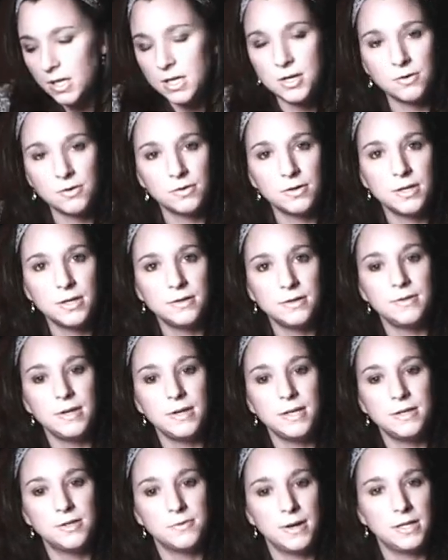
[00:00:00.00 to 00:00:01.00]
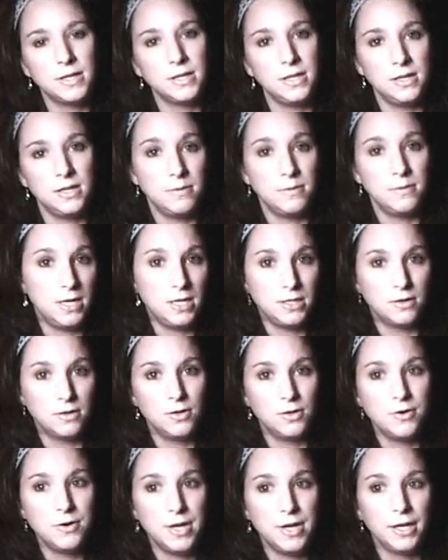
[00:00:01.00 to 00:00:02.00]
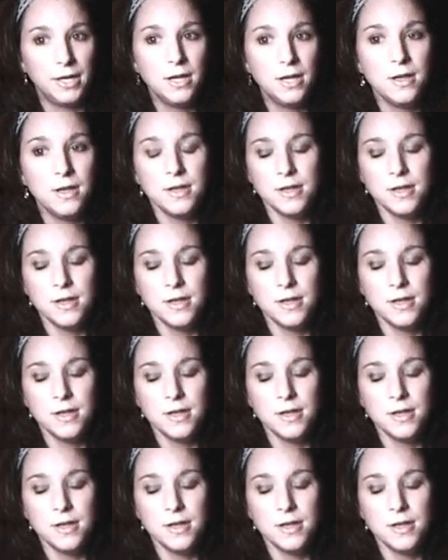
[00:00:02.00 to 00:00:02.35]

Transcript: you're indirectly limiting their learning.